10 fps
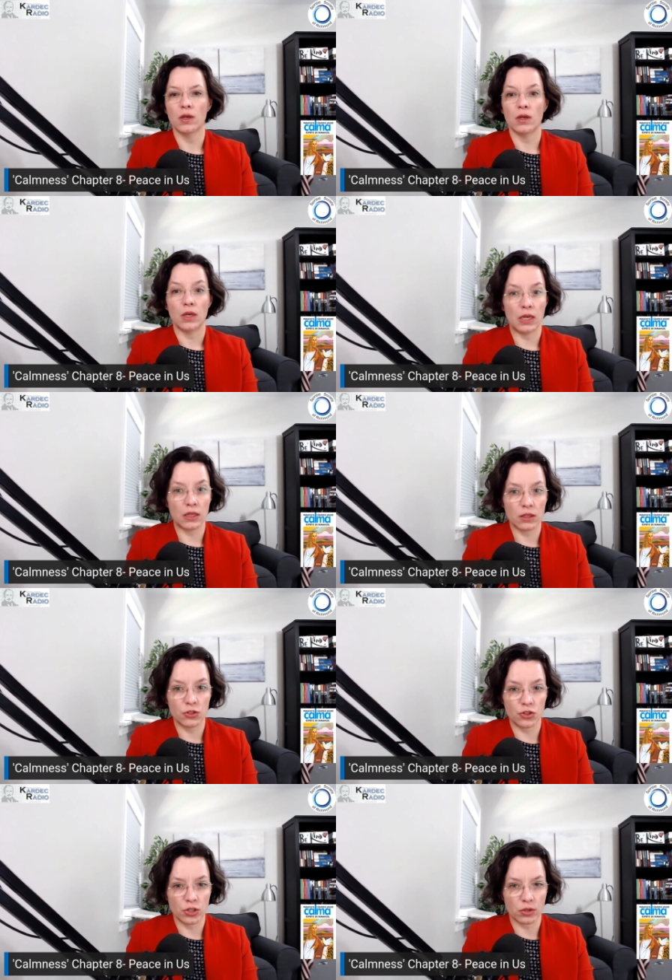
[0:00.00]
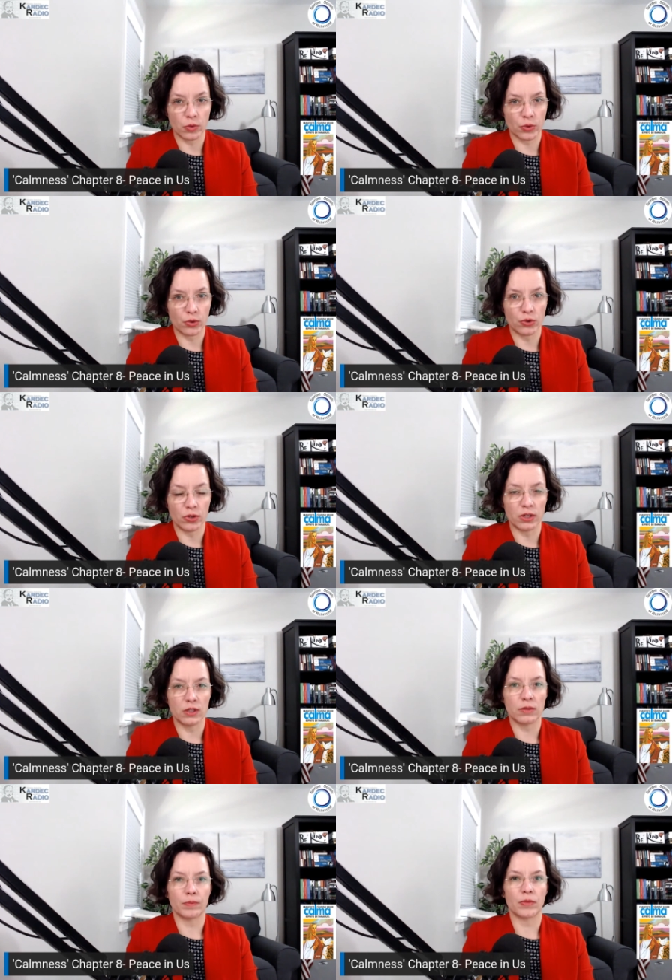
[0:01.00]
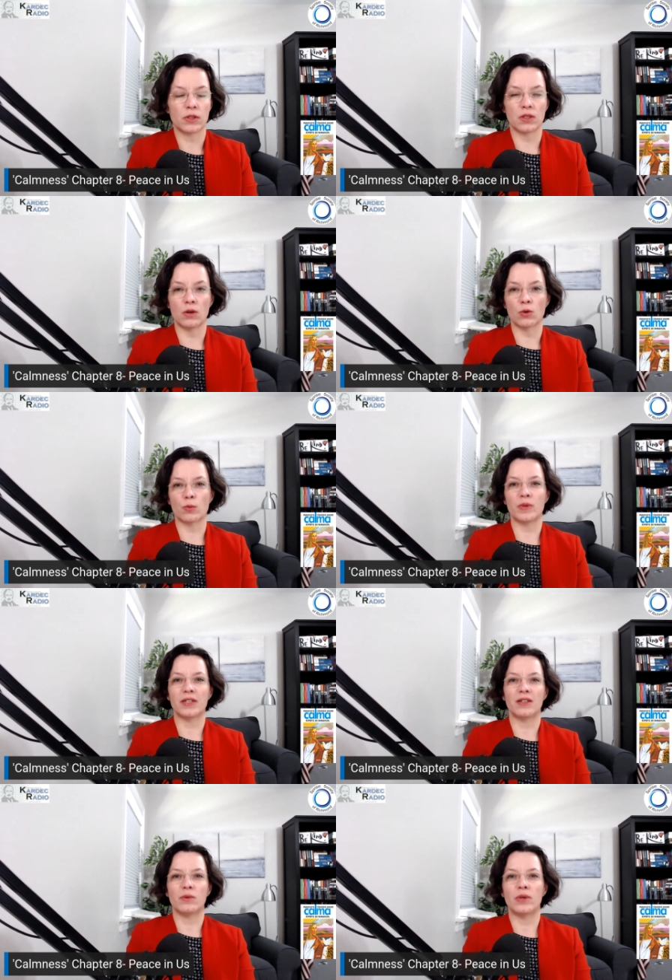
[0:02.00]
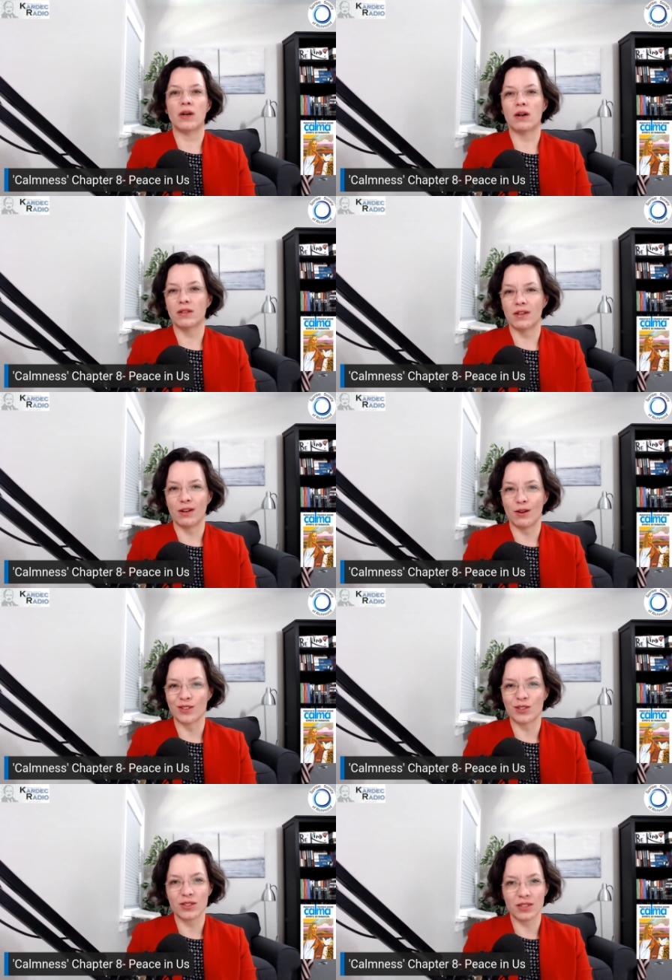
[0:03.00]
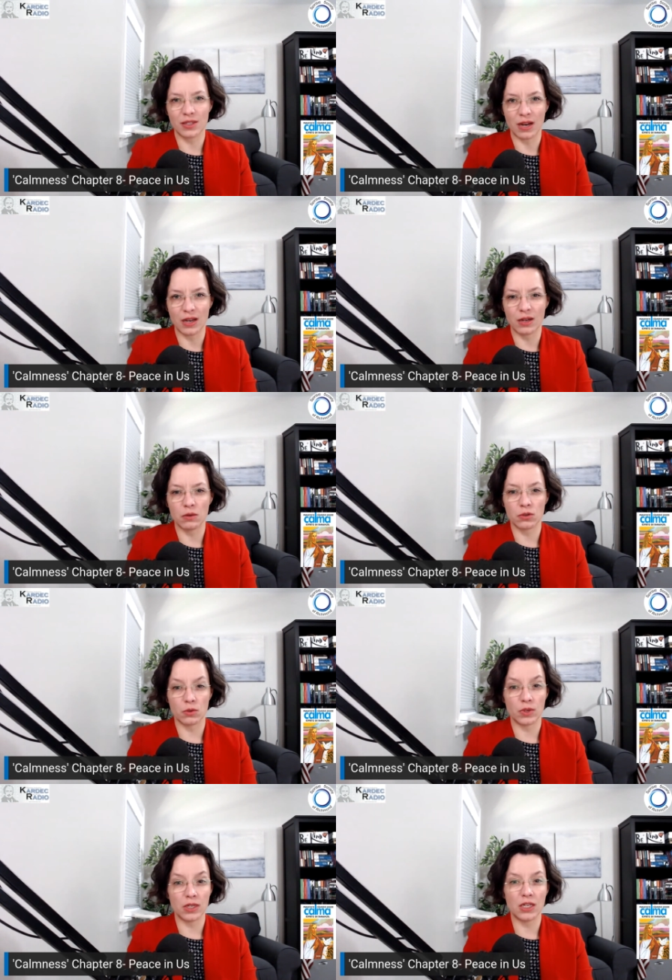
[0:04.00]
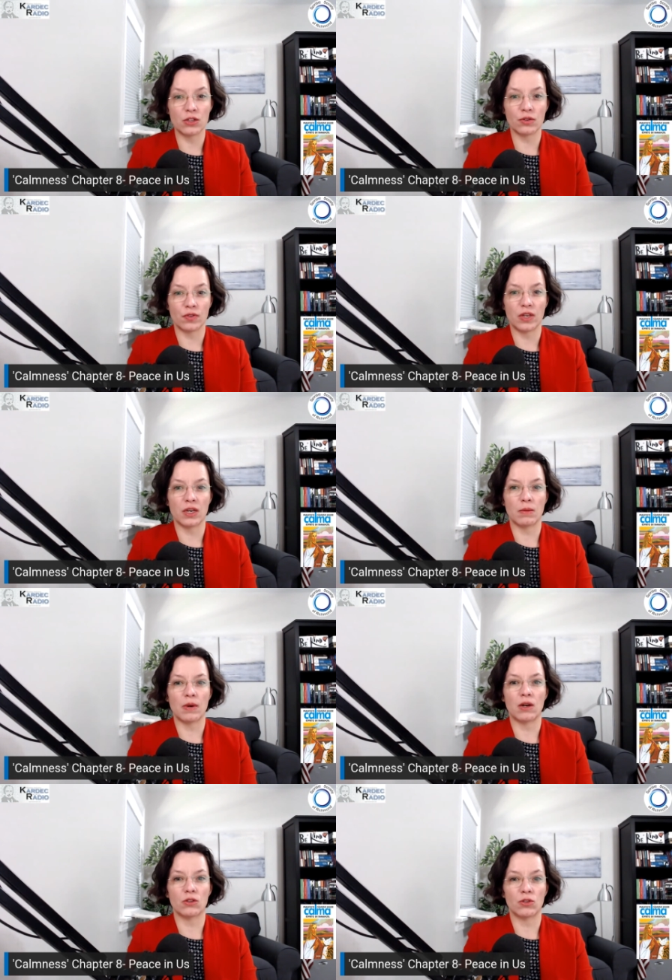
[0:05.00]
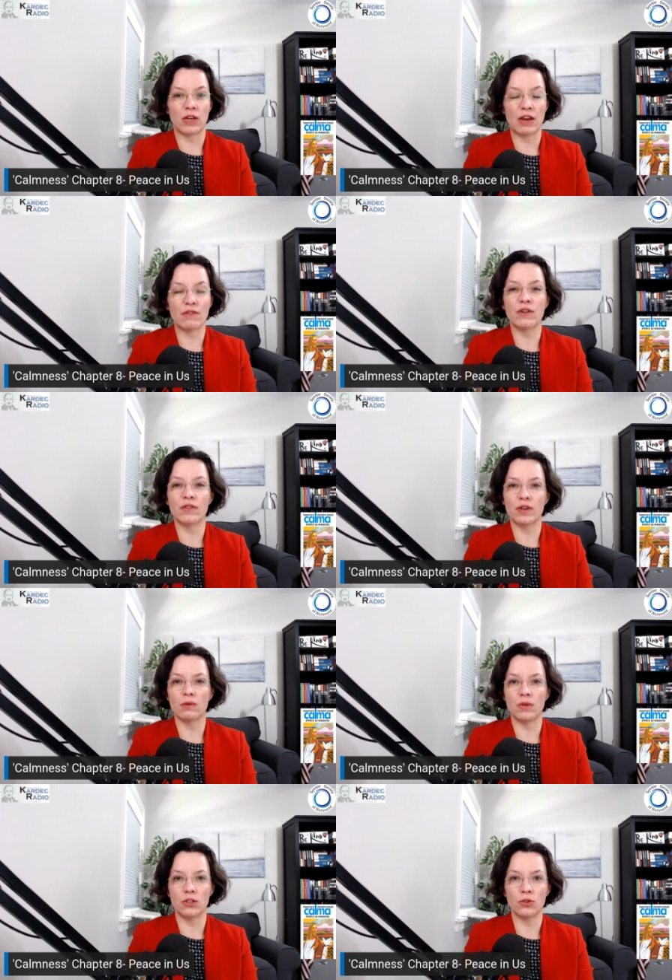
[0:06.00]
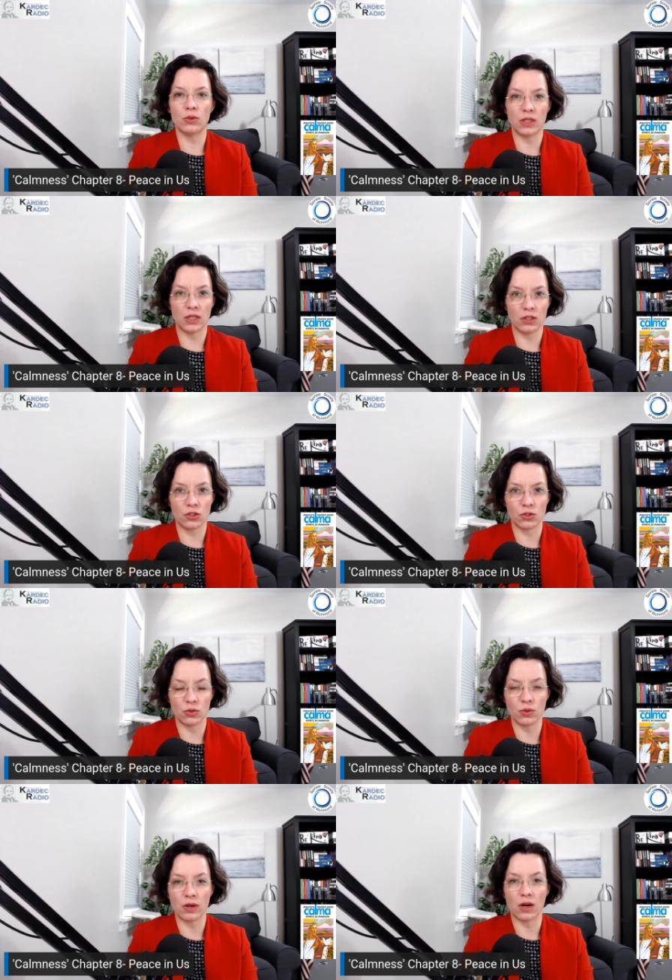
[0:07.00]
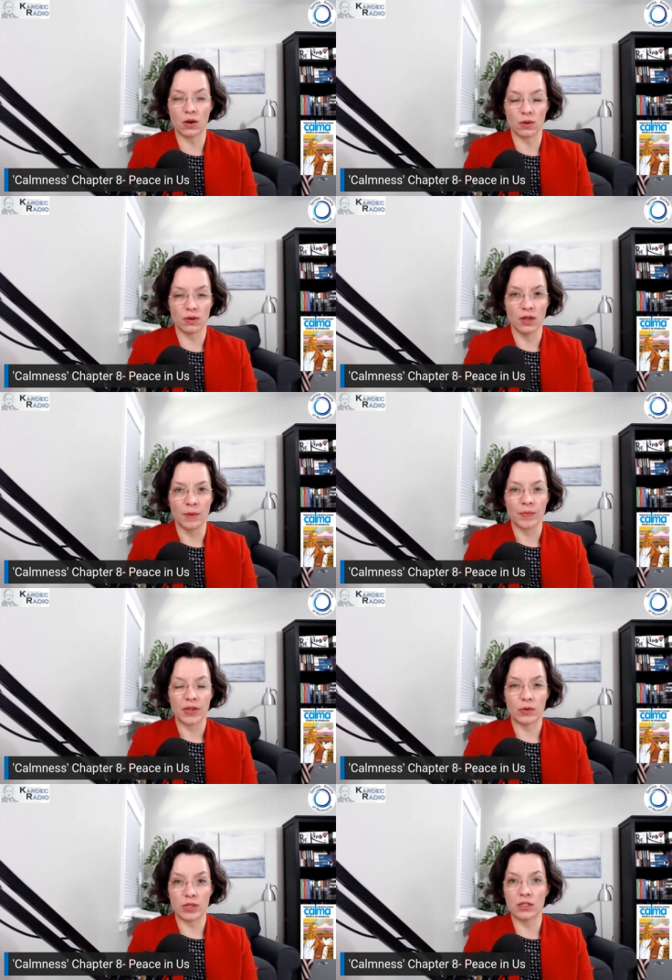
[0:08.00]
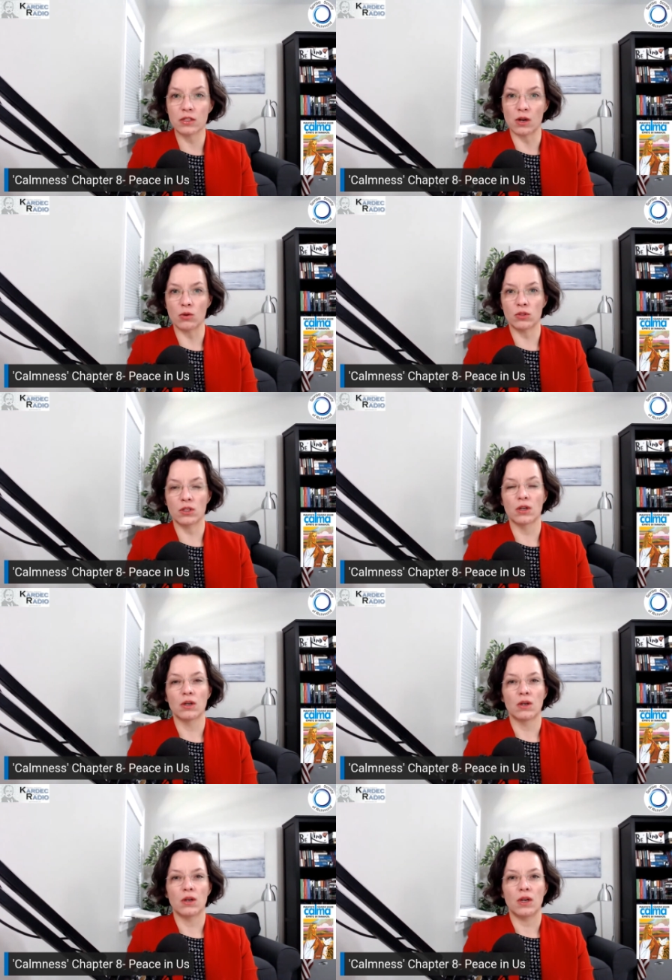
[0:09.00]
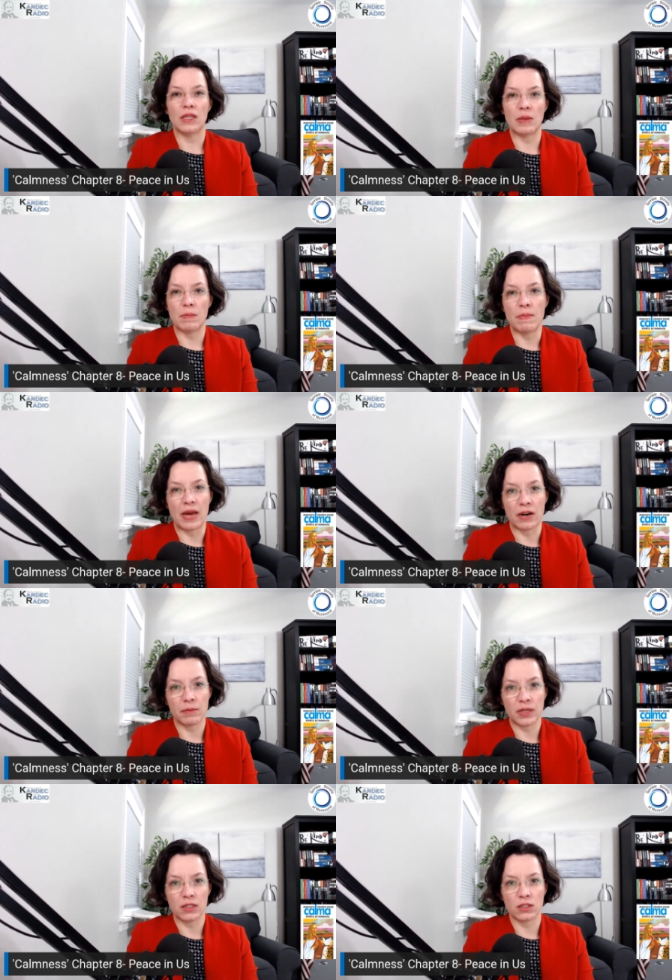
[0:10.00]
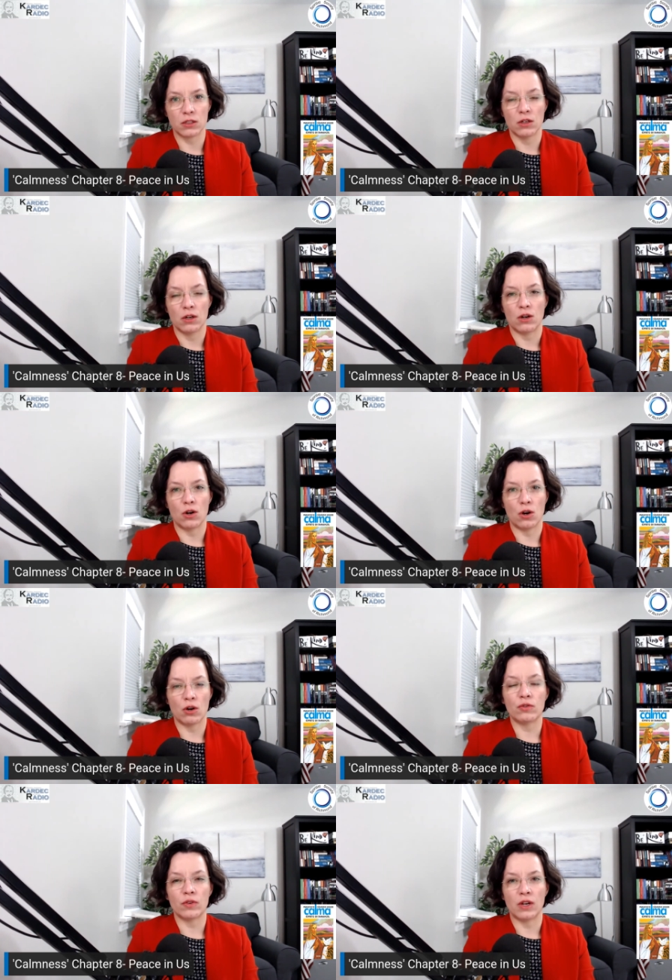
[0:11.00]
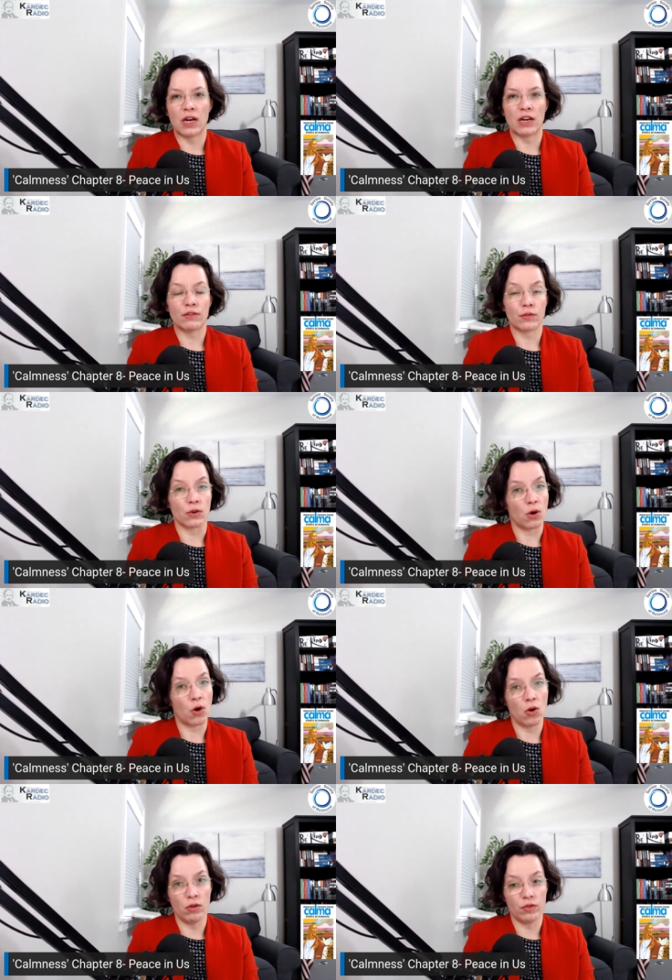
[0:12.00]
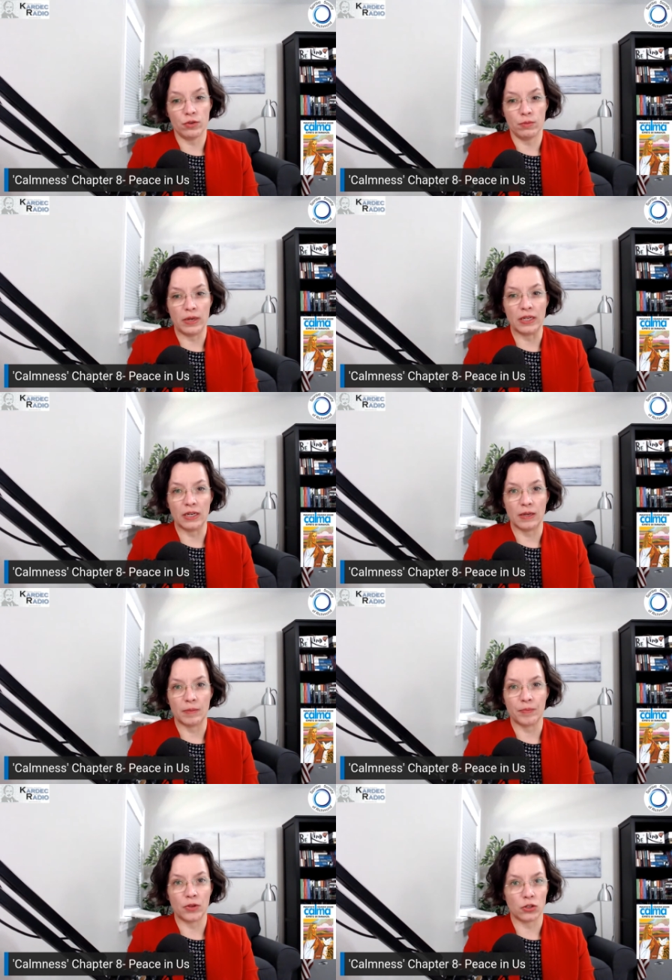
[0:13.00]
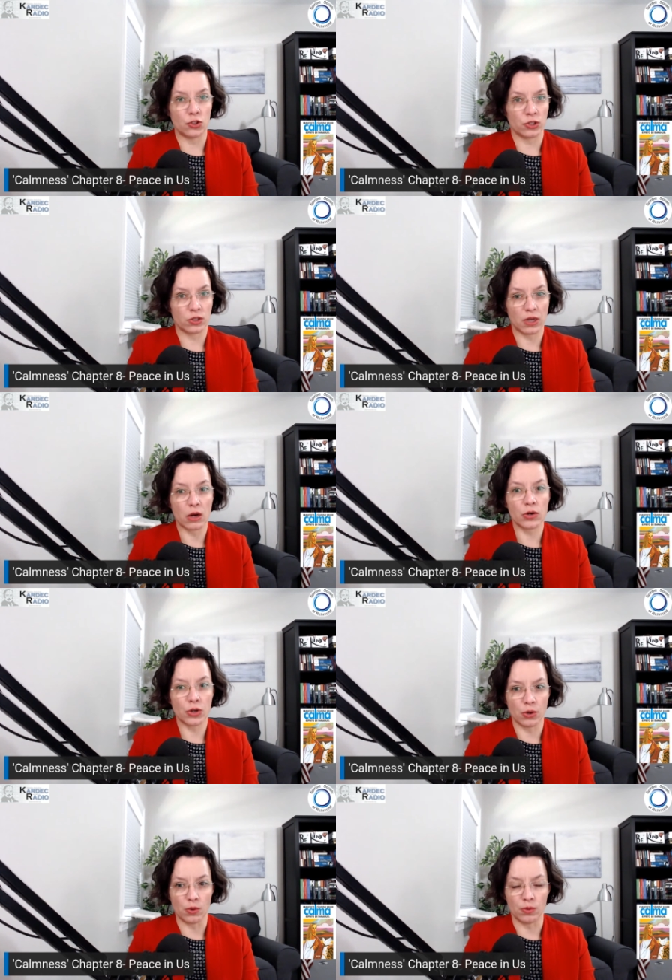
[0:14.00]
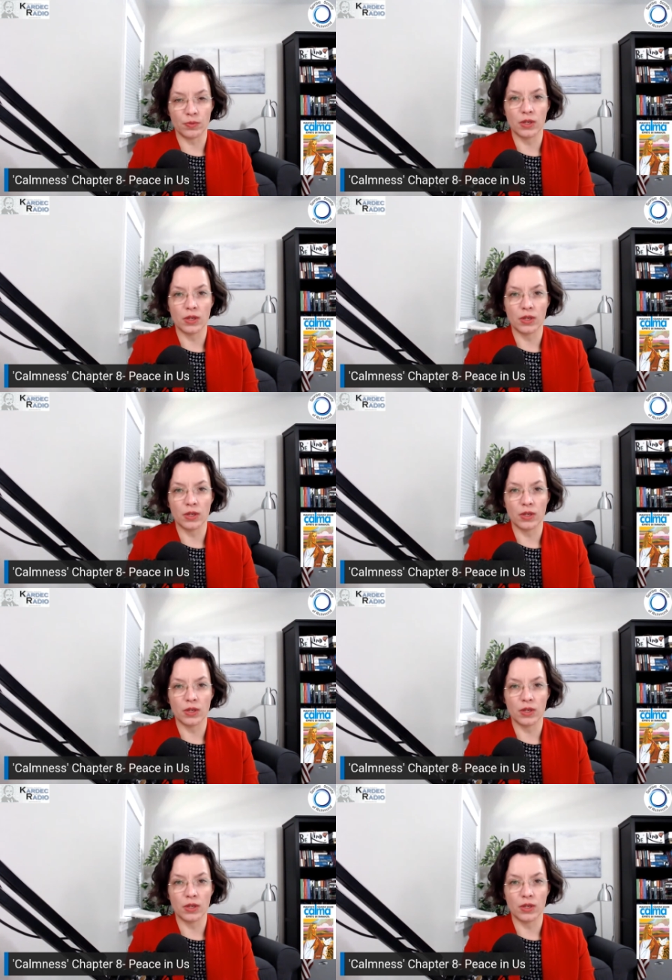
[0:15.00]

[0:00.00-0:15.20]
in the general good, because ultimately we are in the law society, so we need to think about everything we do needs to result in the betterment of life for all of humanity, not just our own.